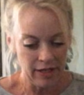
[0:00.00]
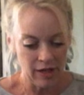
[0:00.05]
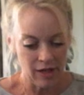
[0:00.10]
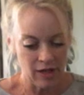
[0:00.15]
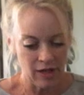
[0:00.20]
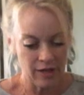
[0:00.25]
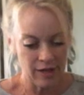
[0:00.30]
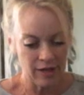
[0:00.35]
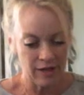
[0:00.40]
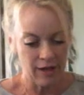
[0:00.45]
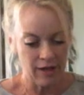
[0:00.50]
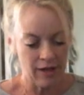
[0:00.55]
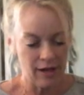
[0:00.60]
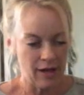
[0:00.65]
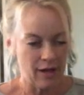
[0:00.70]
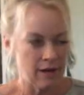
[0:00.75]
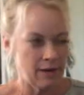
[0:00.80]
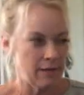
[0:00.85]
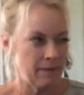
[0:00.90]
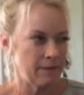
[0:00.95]
called
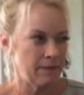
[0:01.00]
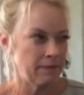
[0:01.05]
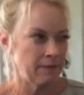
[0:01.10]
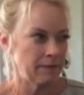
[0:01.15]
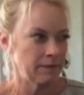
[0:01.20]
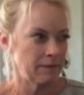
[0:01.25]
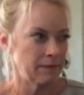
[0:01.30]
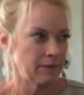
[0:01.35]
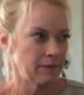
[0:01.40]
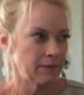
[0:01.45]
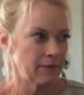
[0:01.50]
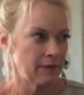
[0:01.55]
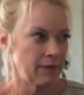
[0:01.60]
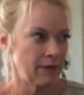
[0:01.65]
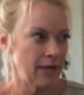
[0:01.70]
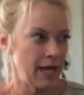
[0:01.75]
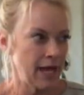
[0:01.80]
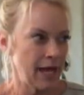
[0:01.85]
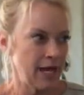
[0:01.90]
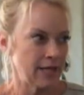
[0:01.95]

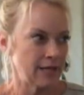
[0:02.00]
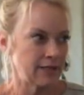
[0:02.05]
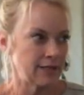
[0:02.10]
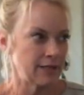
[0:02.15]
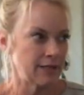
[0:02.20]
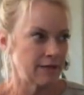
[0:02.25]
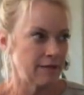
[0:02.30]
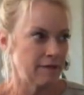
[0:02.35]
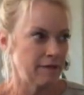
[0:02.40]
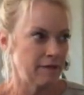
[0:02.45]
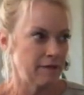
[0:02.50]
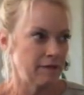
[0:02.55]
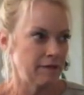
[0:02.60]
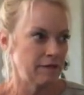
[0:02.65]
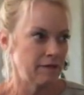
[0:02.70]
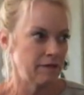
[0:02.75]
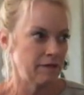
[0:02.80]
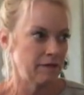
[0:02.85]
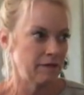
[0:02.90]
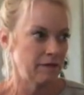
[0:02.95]
Ex
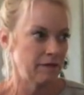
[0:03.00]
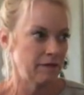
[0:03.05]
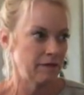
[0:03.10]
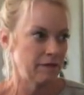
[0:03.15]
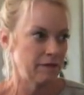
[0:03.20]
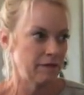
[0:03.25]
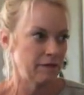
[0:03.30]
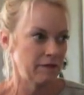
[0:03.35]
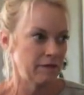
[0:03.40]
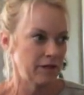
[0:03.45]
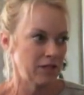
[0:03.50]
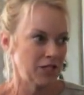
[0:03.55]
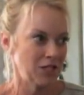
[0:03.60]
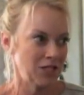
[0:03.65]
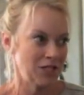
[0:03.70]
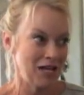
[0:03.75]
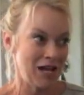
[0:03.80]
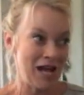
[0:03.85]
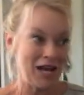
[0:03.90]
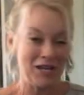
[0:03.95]

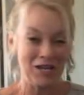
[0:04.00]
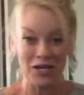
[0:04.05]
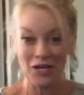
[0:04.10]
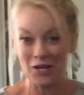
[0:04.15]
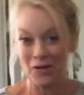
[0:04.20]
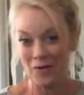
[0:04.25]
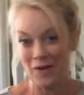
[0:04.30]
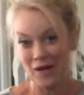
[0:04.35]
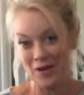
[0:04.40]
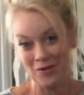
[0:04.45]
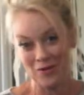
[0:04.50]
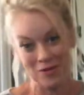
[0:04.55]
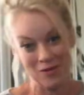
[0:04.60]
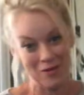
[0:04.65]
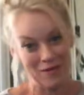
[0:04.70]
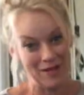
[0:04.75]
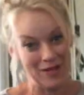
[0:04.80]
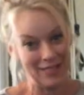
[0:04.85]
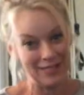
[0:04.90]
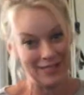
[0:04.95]
Officiado. I don't know
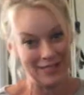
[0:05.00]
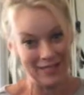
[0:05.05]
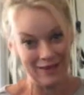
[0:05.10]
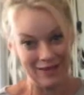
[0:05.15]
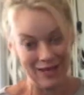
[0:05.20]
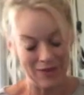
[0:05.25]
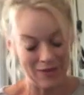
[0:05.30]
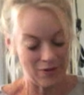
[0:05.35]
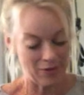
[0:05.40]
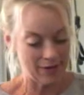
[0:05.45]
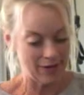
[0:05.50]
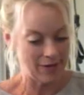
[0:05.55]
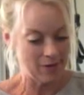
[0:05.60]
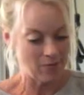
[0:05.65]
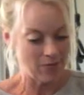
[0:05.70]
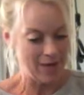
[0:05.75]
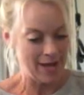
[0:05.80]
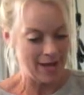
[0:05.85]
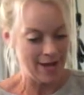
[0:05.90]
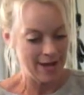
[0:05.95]
if I said that the right
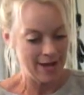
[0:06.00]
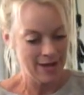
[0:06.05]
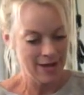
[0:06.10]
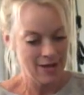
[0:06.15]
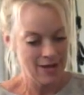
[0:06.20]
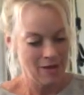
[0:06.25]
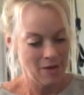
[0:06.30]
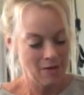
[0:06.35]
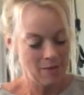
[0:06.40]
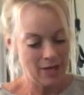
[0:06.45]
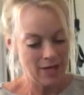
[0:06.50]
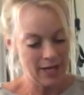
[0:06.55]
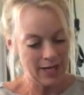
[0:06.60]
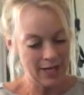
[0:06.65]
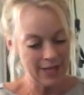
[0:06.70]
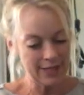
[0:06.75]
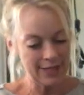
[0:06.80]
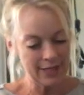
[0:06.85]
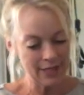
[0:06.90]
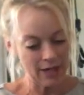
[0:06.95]
way. But
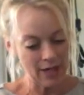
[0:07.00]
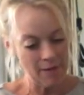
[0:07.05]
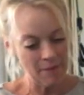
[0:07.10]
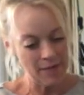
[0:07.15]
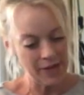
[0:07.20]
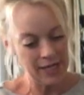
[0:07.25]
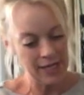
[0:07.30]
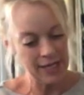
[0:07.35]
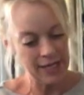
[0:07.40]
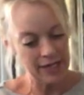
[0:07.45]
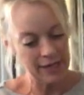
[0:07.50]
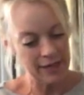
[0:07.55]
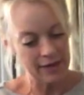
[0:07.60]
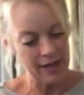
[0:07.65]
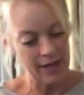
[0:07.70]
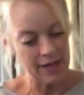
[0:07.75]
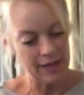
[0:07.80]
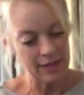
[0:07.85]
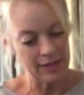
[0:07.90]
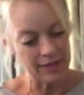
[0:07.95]
it's a company
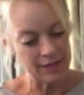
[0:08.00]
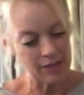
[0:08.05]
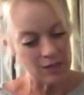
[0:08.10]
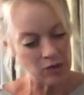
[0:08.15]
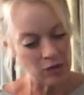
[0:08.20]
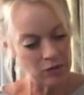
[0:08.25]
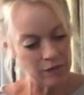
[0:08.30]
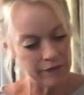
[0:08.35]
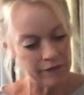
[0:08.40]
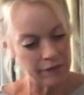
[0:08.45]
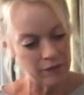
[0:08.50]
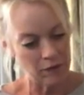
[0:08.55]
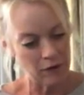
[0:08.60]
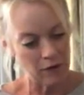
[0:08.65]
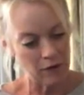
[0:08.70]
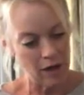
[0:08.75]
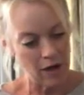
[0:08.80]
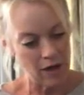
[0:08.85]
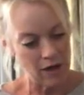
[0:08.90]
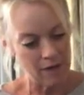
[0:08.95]
that is known
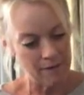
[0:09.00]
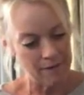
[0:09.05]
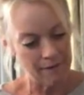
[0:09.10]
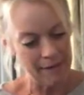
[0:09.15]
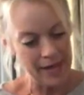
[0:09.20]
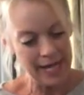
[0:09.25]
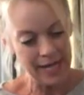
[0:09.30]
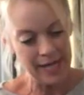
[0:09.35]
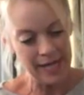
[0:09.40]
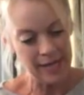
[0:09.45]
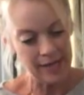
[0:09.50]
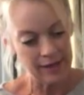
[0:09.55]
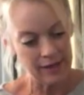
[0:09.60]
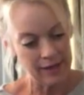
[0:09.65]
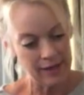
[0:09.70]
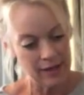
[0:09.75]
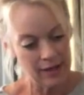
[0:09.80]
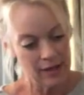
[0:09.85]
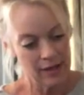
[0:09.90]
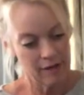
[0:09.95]
for
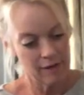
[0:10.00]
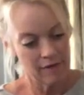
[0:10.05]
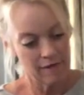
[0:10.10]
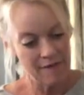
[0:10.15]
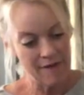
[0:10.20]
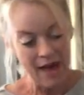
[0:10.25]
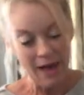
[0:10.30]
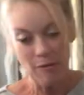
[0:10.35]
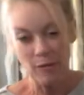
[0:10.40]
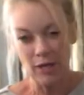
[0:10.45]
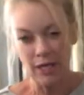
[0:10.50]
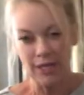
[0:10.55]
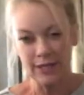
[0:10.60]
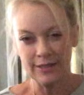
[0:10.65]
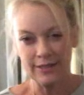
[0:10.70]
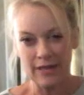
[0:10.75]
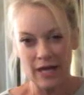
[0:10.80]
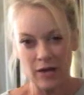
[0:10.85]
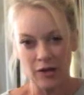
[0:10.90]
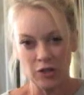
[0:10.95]
making
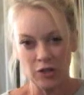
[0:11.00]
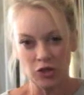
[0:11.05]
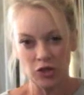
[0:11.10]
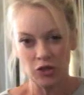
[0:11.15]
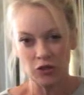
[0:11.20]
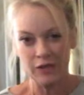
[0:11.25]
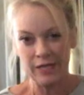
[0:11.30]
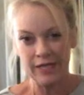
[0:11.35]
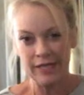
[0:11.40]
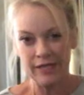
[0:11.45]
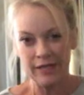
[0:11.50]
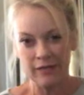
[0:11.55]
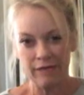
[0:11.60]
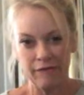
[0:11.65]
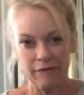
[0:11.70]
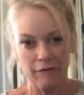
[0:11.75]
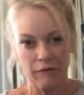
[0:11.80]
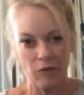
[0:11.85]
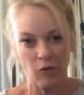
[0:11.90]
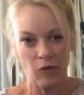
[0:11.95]
fabrics that are treated
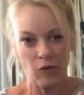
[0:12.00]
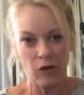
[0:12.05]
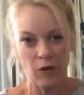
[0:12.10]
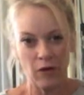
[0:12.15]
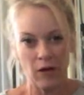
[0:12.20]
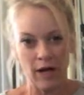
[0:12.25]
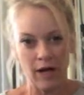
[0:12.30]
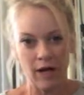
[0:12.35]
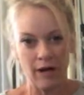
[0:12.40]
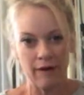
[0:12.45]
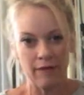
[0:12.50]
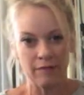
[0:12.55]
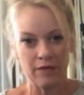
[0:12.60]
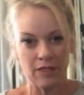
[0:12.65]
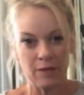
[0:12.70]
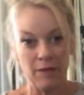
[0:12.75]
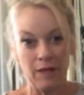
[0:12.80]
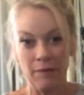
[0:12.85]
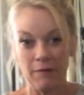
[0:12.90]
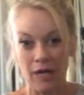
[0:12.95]

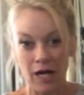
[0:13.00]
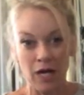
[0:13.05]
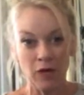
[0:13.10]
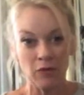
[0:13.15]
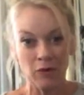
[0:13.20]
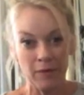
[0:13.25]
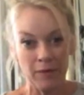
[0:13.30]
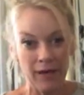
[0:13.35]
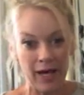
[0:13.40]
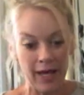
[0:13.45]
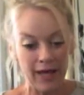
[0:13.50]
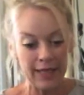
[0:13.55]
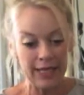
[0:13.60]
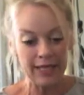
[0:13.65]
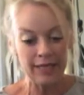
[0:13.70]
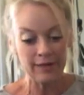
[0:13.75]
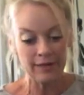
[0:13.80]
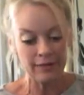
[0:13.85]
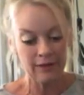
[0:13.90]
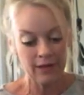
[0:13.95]
to be bug
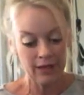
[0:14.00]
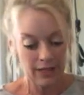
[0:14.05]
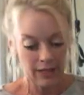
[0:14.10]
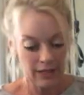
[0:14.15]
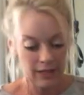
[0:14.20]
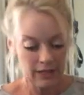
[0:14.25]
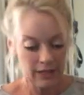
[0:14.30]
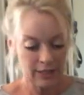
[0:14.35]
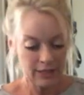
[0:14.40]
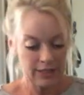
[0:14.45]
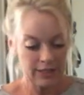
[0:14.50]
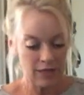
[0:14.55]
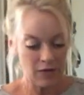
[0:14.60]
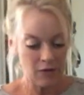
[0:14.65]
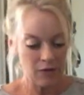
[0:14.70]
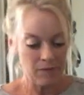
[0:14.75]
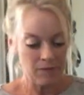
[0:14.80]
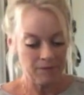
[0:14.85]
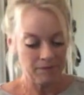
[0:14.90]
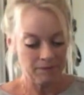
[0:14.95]
repellent.
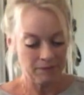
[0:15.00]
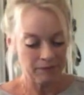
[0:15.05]
So